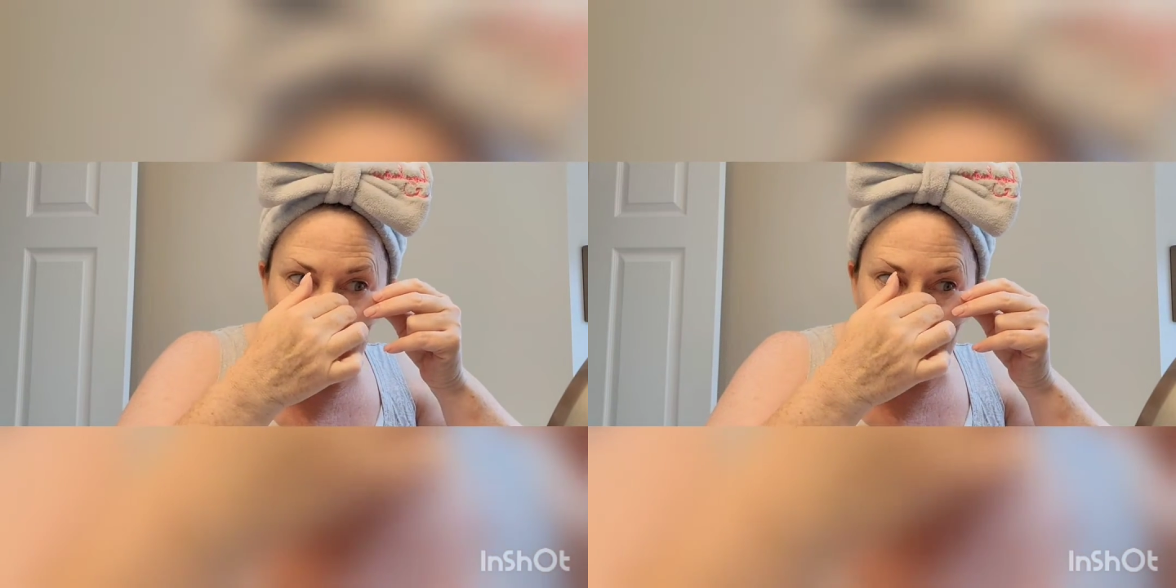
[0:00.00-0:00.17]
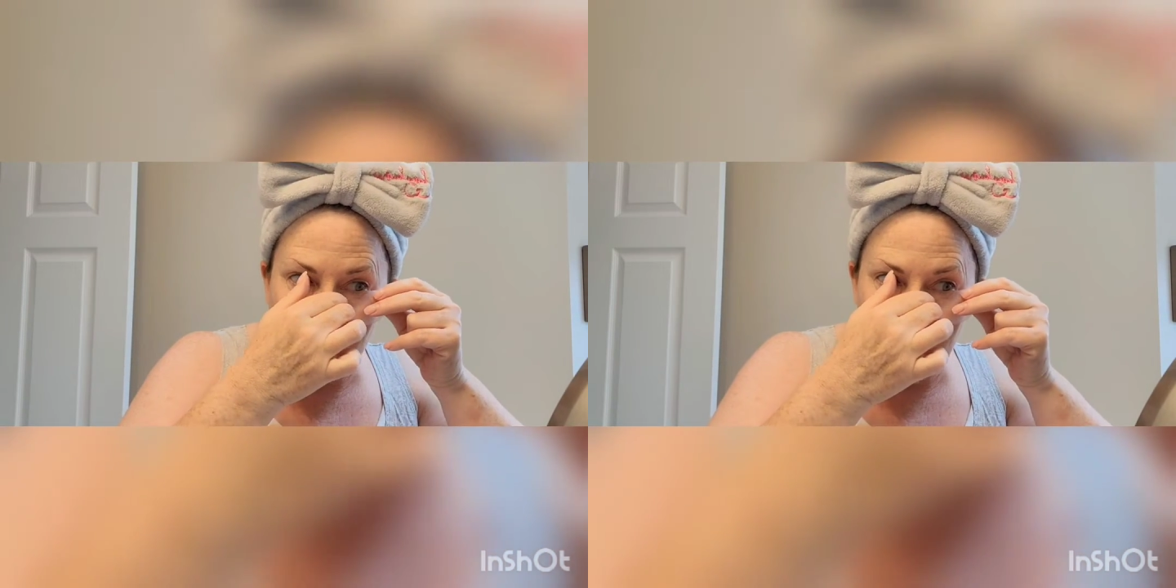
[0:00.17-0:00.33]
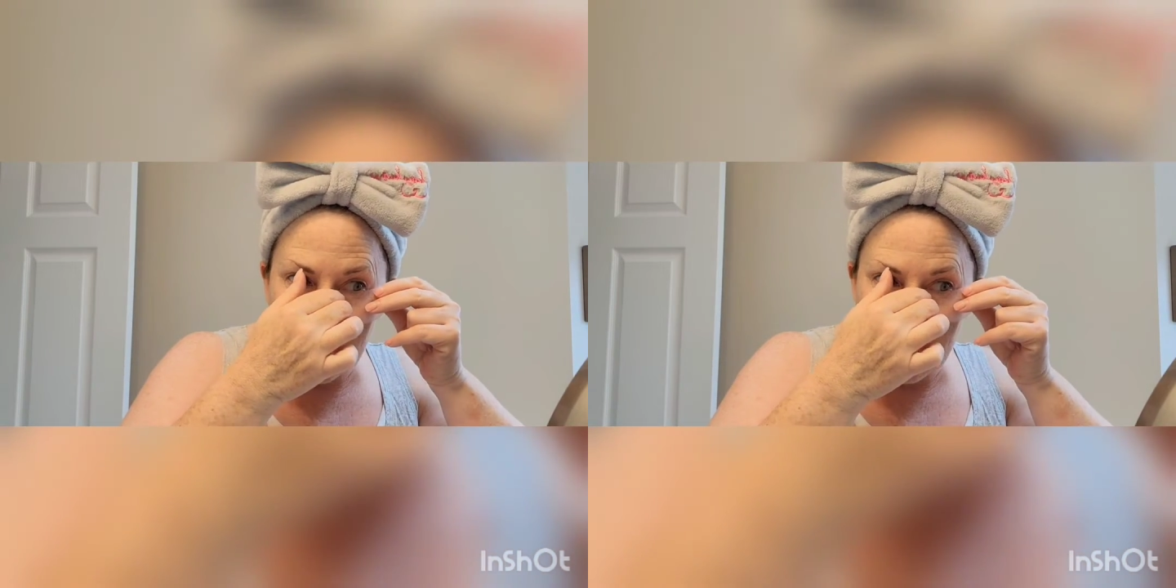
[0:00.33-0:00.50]

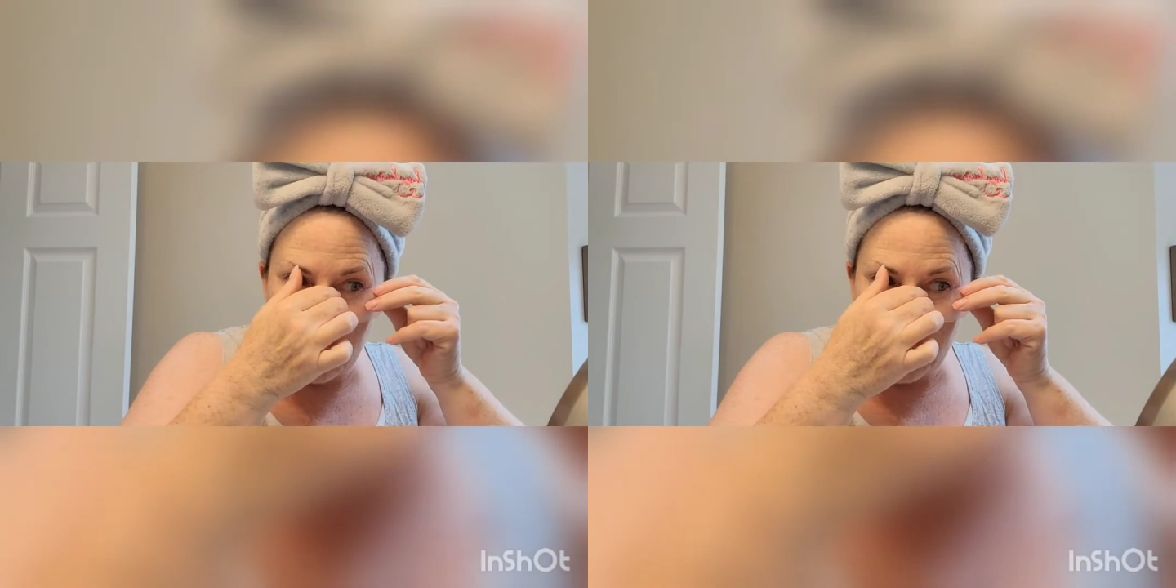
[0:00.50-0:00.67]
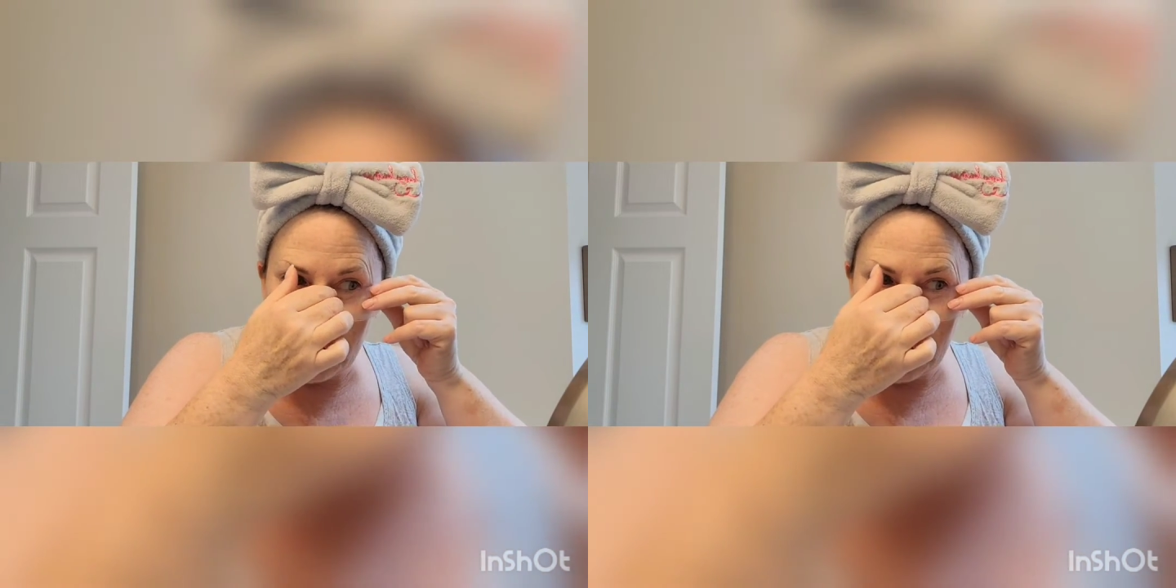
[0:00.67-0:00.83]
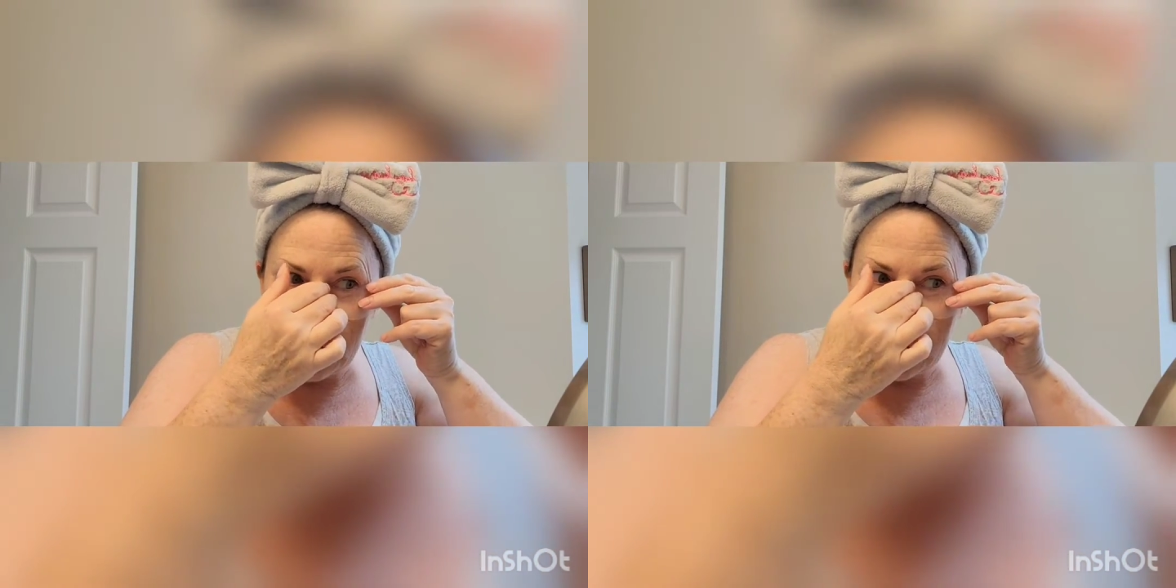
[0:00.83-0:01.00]
so much
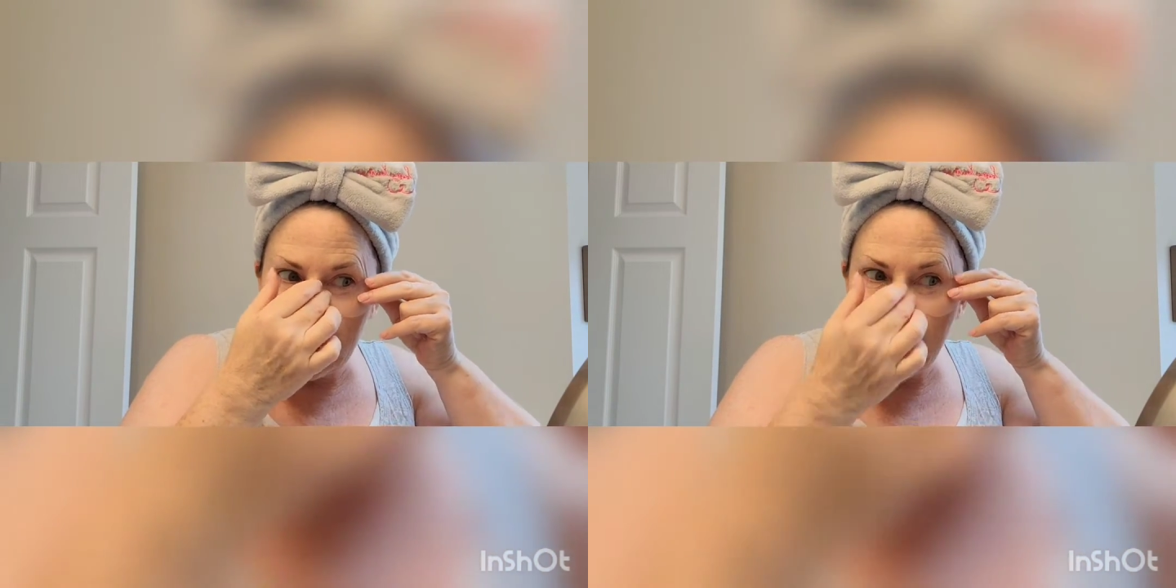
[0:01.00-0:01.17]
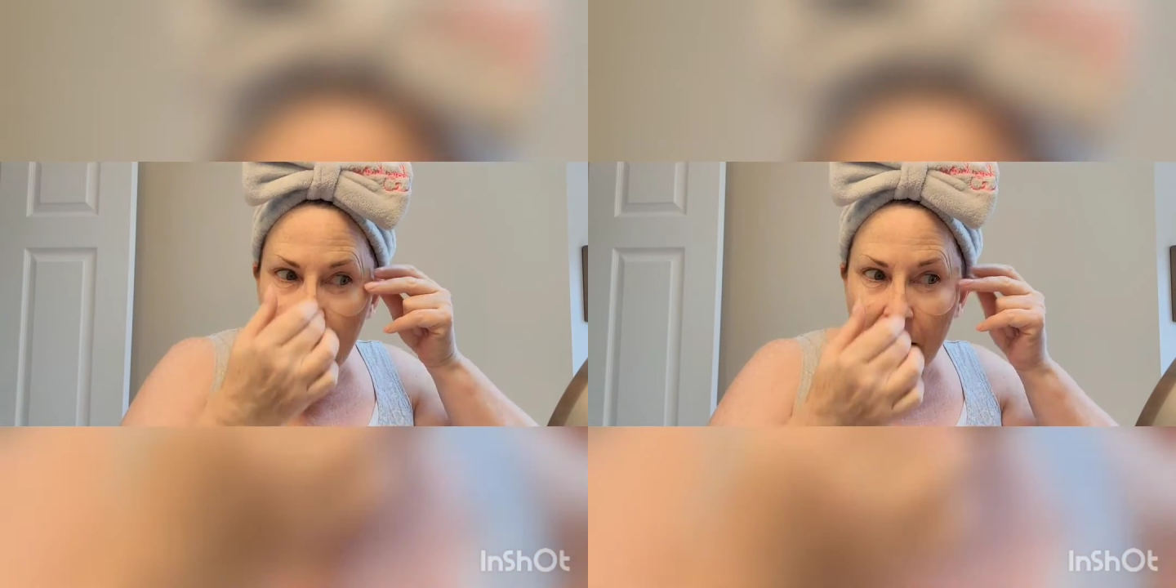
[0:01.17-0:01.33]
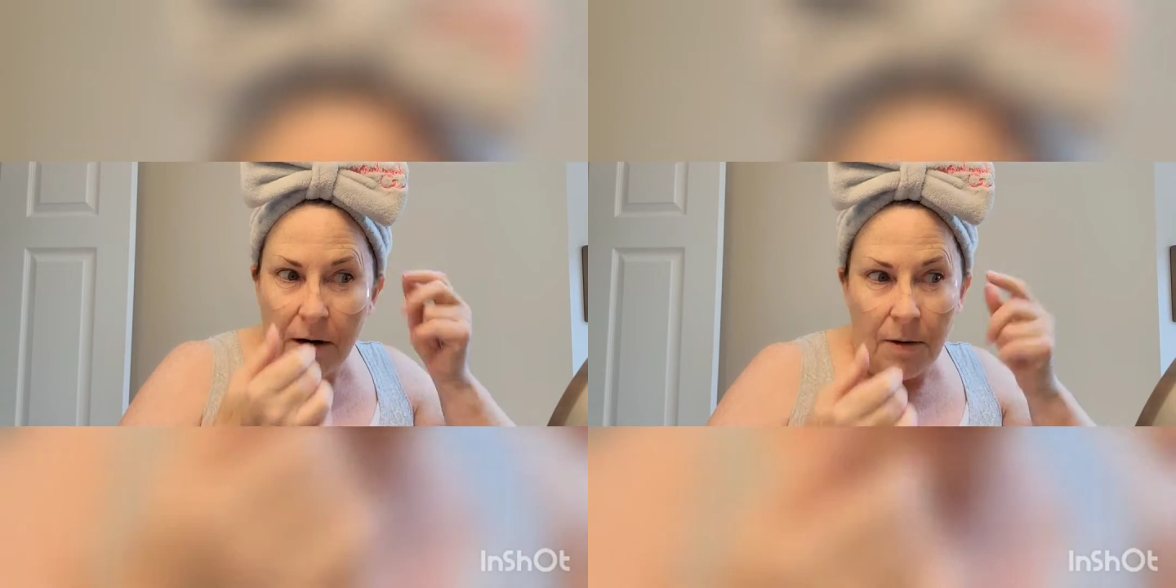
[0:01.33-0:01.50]
goodness
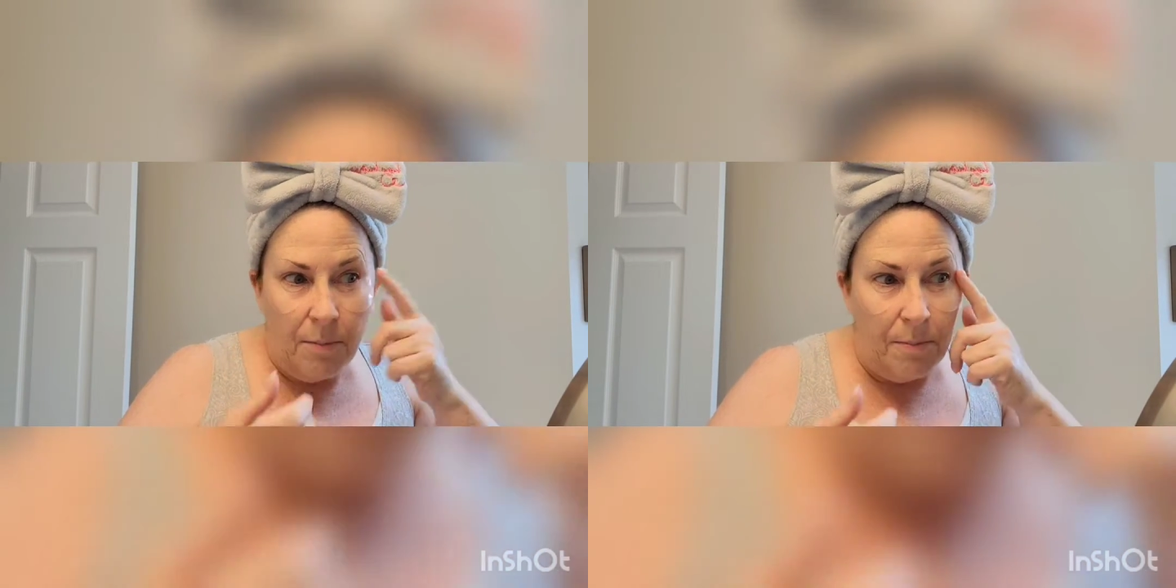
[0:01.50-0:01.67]
in there.